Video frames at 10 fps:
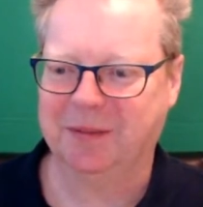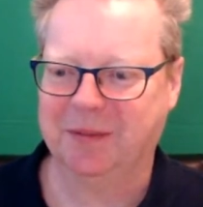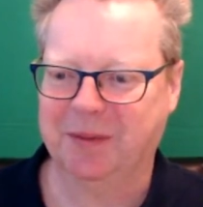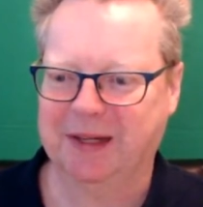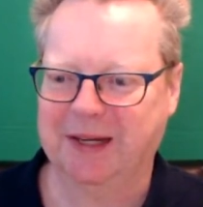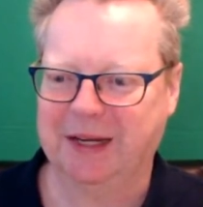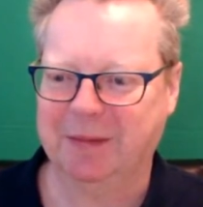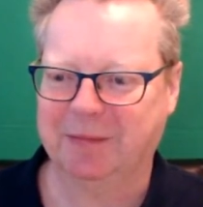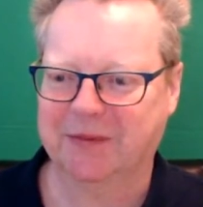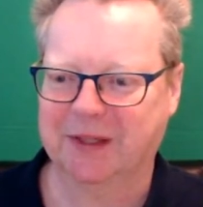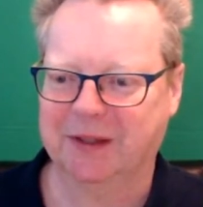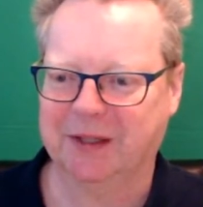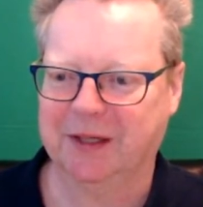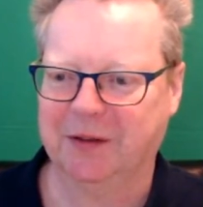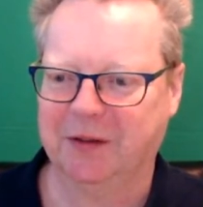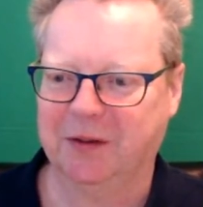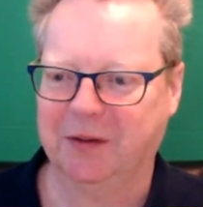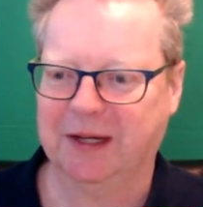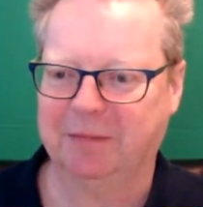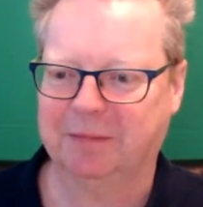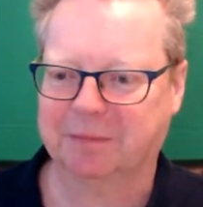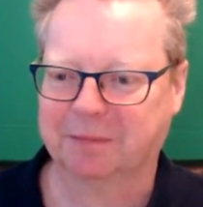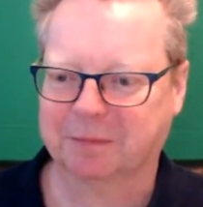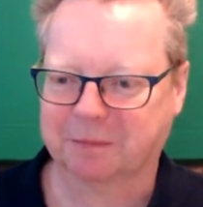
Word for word: Let me put my name up so you know who I am.